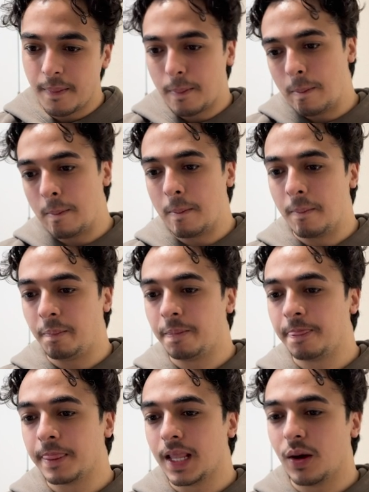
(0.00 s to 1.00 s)
hmm,
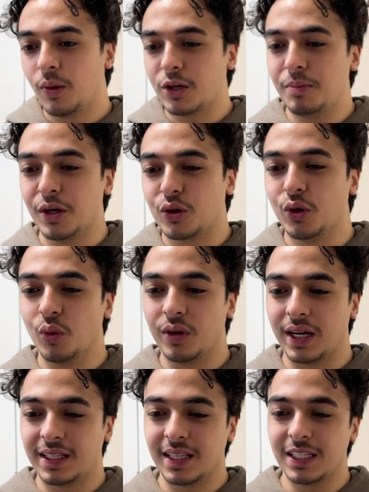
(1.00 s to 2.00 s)
what could be a cool one?
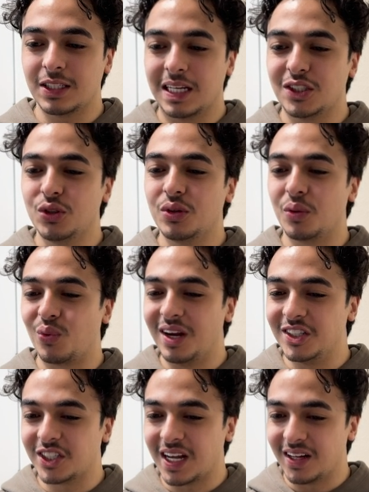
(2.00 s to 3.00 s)
I think let's let's do the
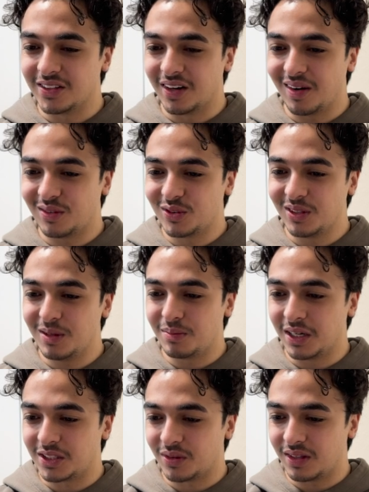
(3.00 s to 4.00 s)
range calendar. I was really
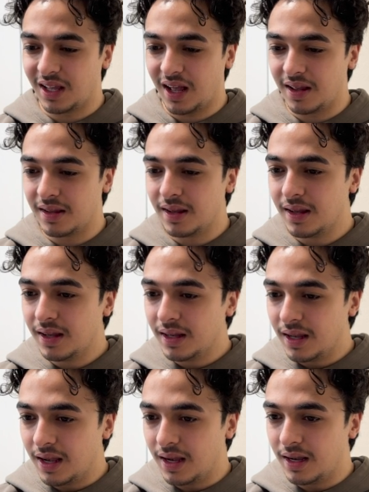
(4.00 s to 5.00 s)
impressed with that.
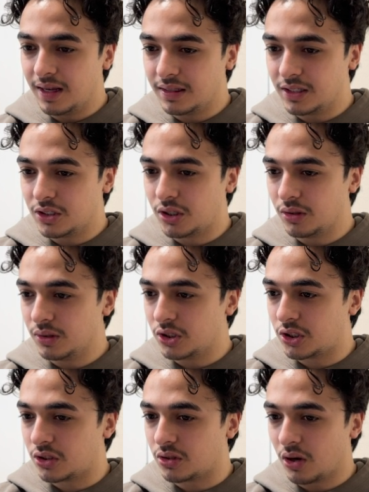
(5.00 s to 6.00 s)
And to
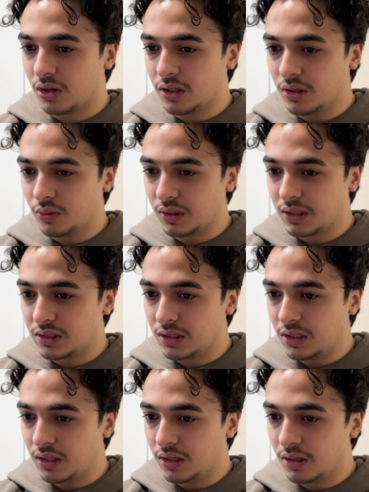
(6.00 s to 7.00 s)
install it, we can
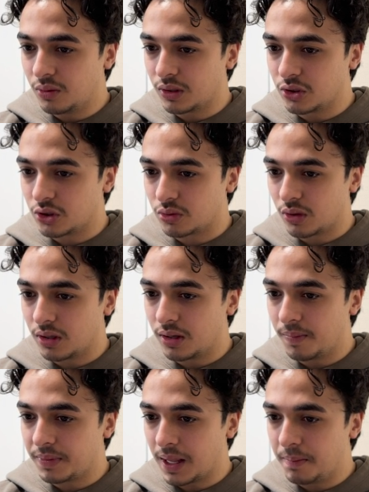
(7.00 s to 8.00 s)
see here, we can just run
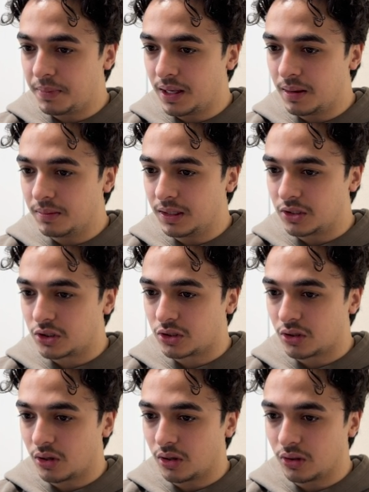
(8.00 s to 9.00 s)
npm
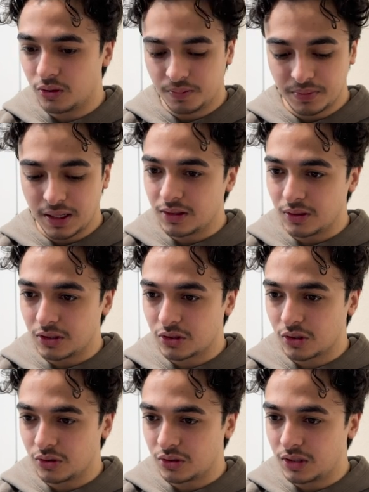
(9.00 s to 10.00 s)
install. So let's
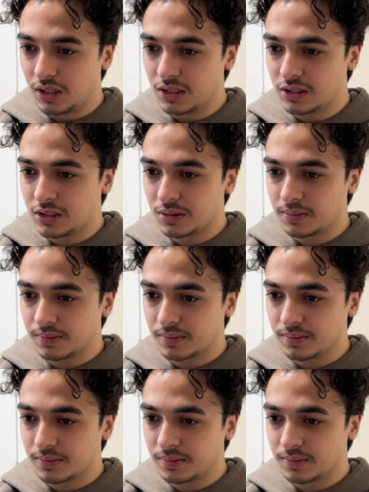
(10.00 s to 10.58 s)
close this.